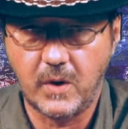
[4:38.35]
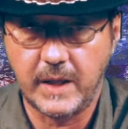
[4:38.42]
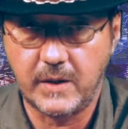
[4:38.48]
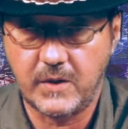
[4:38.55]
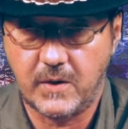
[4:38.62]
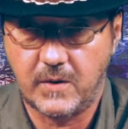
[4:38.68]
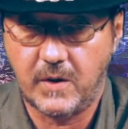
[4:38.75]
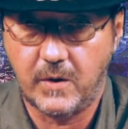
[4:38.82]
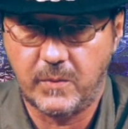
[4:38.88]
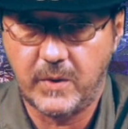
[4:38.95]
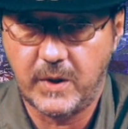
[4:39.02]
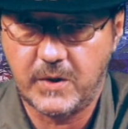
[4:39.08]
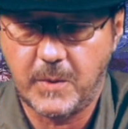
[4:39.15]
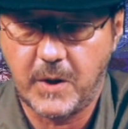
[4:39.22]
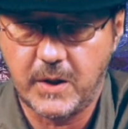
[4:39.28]
it's their
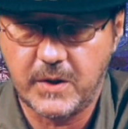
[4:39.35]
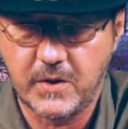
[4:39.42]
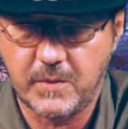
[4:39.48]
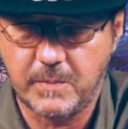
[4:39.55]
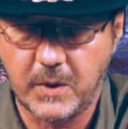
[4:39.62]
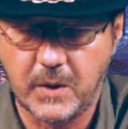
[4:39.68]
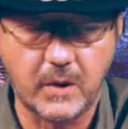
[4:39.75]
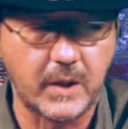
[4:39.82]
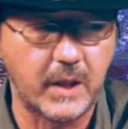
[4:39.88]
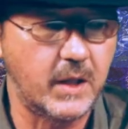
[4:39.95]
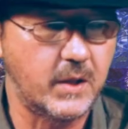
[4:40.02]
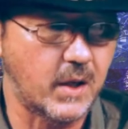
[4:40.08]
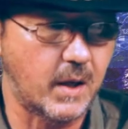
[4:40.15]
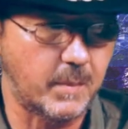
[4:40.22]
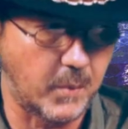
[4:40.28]
responsibility
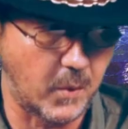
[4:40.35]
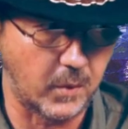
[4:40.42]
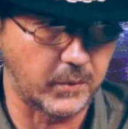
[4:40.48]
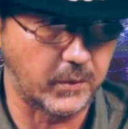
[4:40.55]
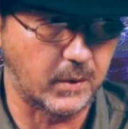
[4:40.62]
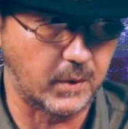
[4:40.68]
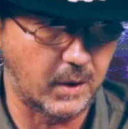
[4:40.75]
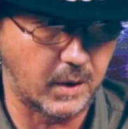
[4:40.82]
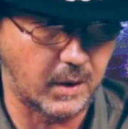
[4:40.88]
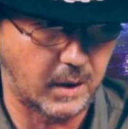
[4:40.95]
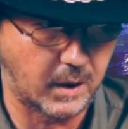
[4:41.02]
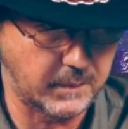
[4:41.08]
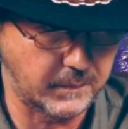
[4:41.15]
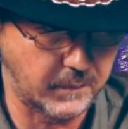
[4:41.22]
to uphold the law.